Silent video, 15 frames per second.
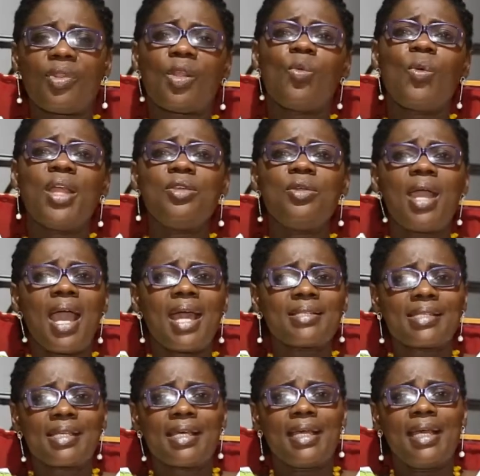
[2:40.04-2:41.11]
When you
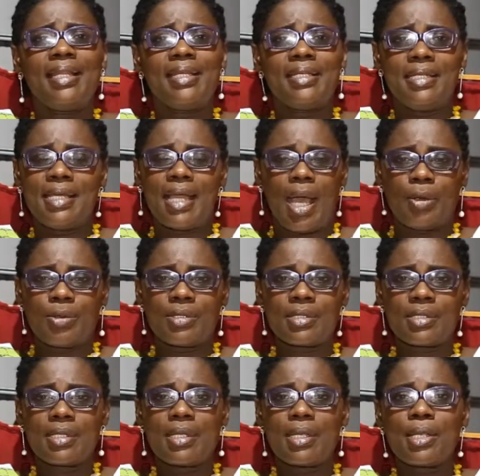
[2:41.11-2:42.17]
ask a lady out,
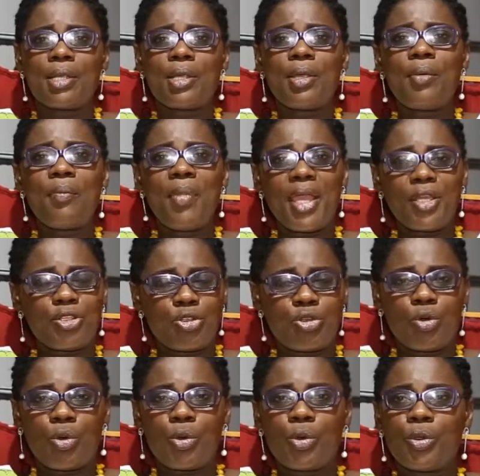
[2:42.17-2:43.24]
make
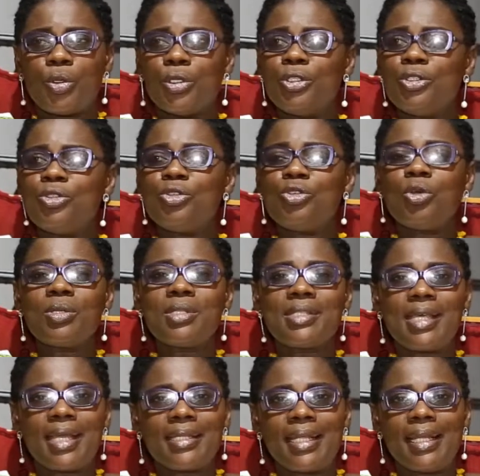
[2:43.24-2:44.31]
sure you don't
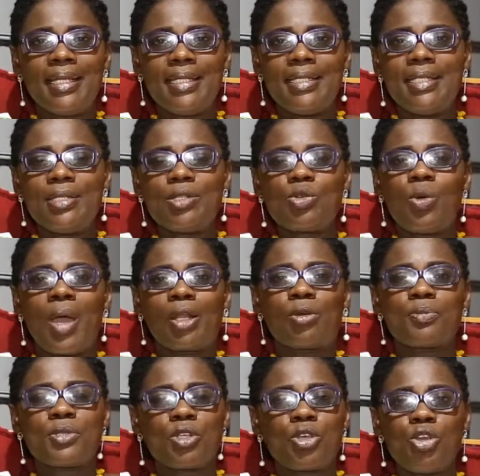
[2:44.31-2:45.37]
take the lady to an
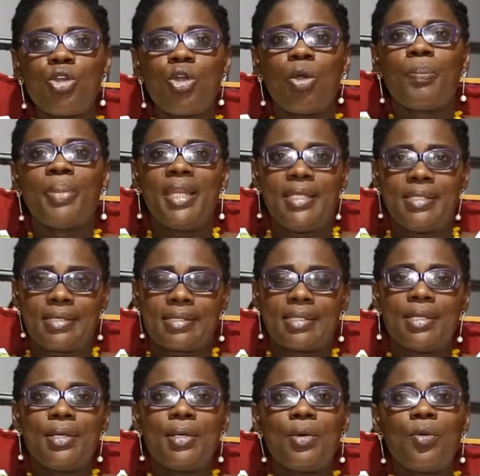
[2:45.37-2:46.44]
obscure place
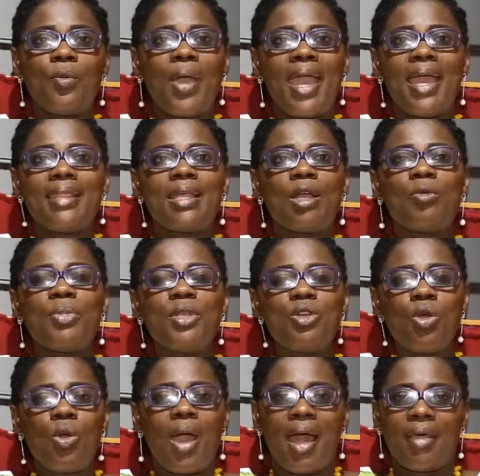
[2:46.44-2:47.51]
where there will be
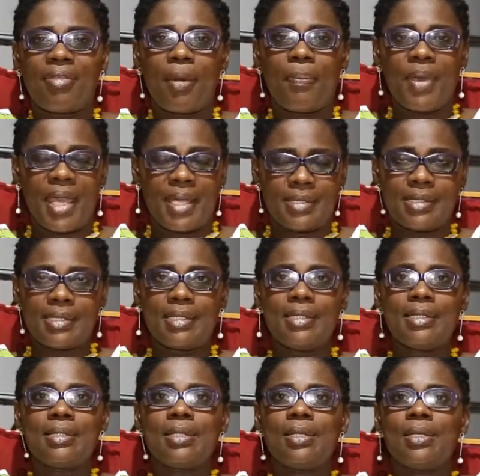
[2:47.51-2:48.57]
no other
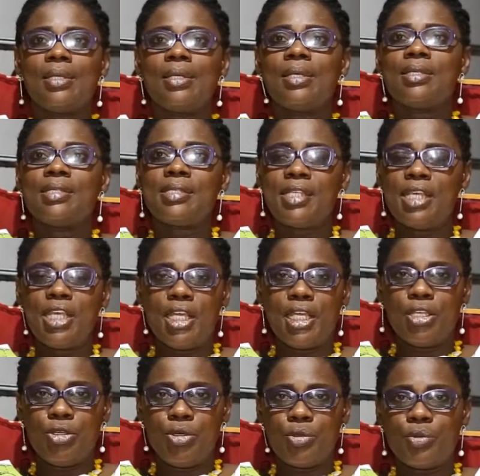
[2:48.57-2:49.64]
person
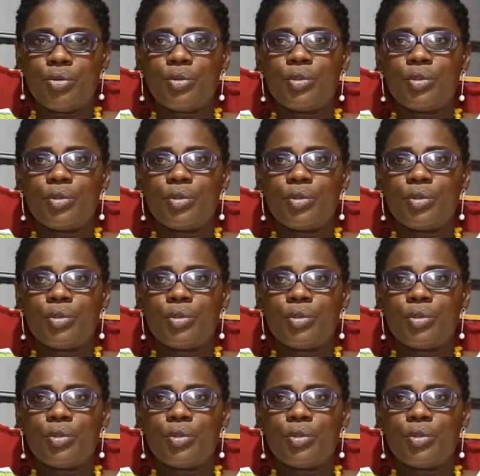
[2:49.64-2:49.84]
seeing you.